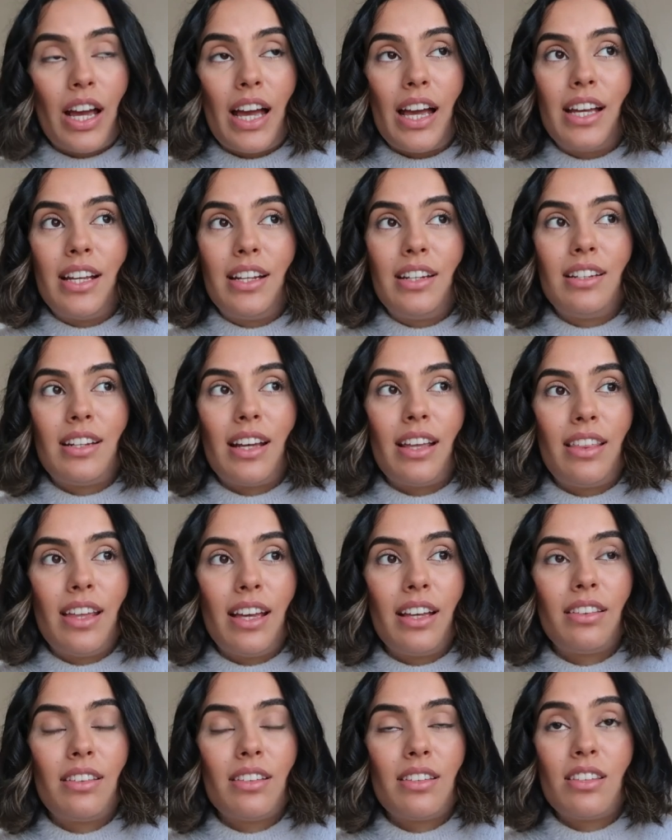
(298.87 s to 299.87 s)
and I
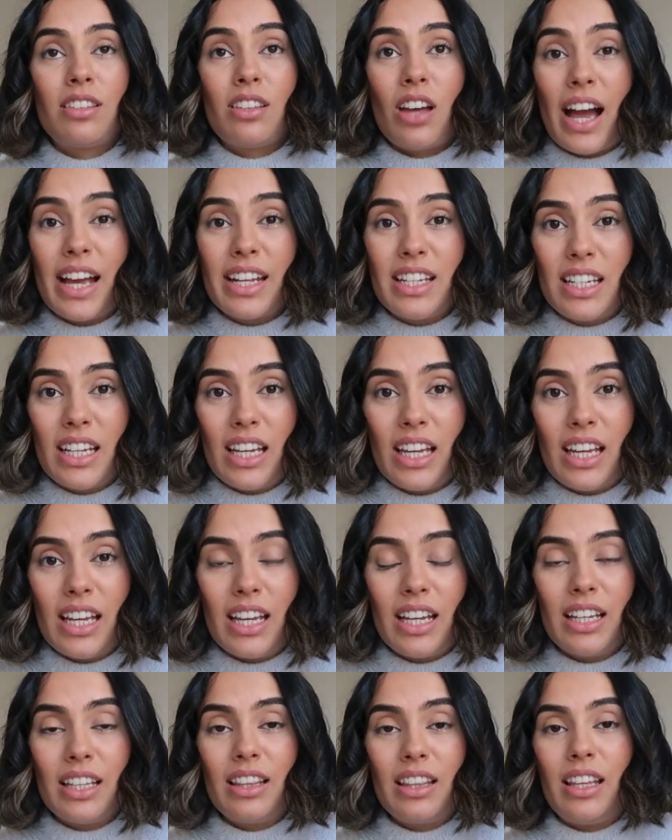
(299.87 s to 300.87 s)
think the
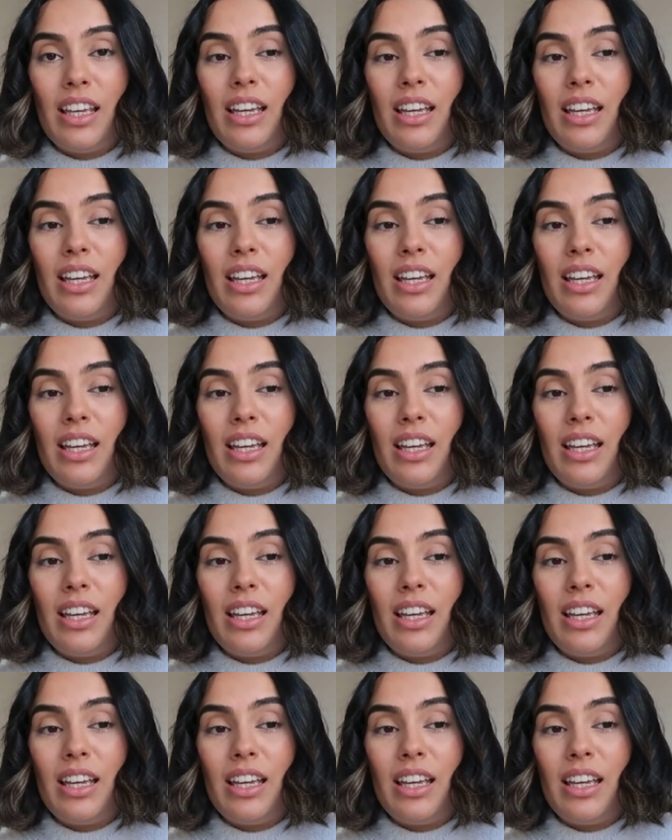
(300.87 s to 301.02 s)
citing, the,